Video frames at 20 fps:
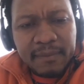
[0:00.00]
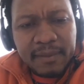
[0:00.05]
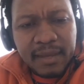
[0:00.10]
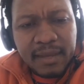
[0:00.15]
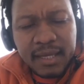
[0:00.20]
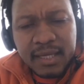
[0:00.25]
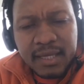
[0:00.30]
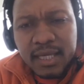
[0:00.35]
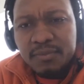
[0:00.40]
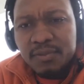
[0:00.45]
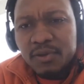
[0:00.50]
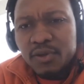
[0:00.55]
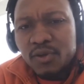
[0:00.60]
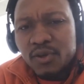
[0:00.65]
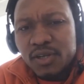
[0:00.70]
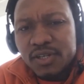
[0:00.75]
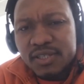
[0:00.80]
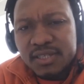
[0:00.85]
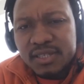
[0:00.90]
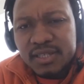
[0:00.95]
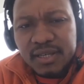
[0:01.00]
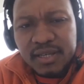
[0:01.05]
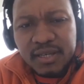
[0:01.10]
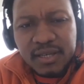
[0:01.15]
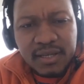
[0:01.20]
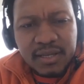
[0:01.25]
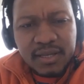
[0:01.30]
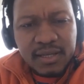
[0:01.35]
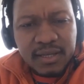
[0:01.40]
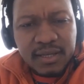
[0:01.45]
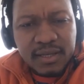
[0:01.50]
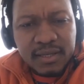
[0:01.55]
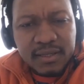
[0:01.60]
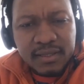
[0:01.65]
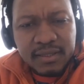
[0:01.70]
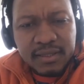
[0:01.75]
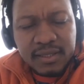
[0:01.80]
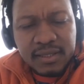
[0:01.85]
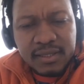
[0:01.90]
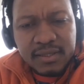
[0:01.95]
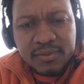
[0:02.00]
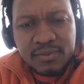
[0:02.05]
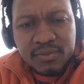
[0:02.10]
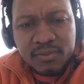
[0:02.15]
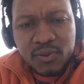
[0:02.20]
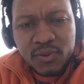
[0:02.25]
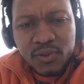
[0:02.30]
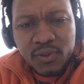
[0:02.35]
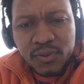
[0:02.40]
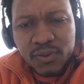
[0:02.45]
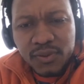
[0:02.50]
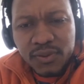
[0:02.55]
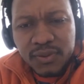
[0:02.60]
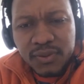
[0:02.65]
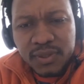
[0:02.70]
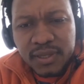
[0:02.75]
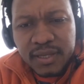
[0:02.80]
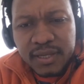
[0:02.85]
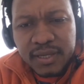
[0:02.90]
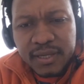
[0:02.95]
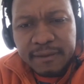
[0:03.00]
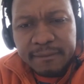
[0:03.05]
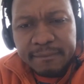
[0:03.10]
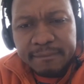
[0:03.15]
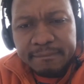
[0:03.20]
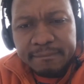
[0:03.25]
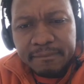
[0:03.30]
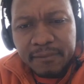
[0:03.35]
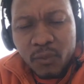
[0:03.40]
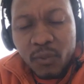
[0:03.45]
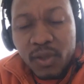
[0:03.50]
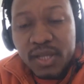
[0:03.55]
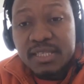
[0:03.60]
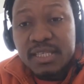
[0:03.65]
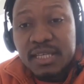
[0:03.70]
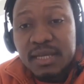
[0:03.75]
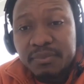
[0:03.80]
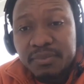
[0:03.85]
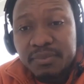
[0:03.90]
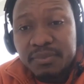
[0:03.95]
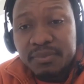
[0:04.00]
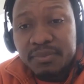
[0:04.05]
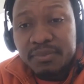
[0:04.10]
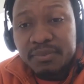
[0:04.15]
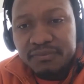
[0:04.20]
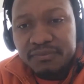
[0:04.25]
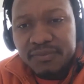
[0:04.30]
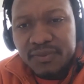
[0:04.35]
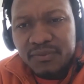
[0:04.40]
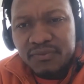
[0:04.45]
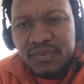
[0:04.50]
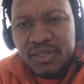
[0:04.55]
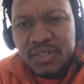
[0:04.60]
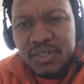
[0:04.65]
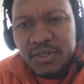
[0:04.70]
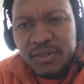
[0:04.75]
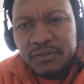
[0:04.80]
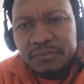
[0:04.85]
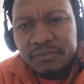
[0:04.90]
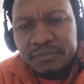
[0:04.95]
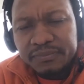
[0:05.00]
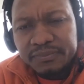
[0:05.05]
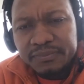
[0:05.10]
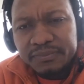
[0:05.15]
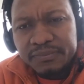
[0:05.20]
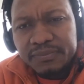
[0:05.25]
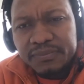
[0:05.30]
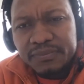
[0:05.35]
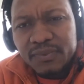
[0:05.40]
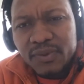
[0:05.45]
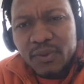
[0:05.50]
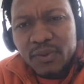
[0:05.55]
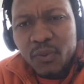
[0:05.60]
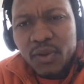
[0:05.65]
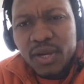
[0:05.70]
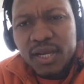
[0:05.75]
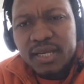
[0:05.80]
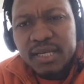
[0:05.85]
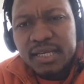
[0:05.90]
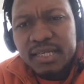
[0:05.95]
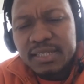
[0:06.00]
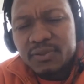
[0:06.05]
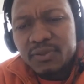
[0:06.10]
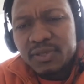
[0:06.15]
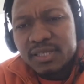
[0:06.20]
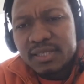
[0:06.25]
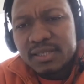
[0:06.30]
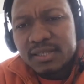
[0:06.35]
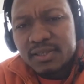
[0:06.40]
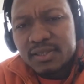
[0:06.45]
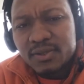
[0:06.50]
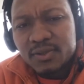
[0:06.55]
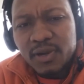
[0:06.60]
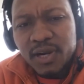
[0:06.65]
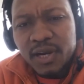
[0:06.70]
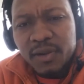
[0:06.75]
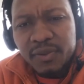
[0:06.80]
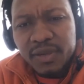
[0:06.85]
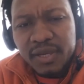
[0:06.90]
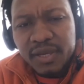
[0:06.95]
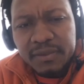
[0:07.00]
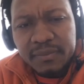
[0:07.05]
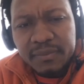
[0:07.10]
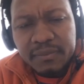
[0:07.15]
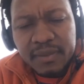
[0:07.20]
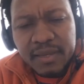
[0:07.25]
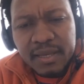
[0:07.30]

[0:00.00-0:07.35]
I came across a small WhatsApp video where a lady was describing